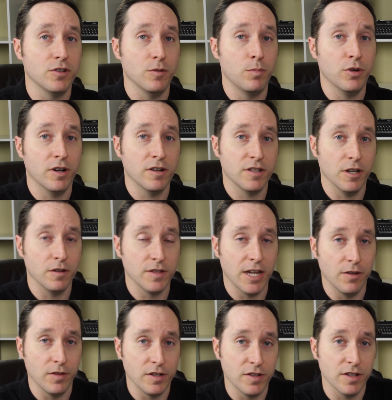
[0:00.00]
to put ourselves out
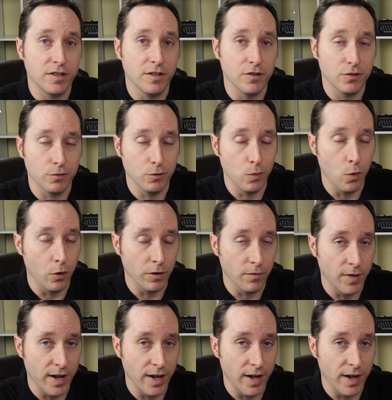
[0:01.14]
of existence through war and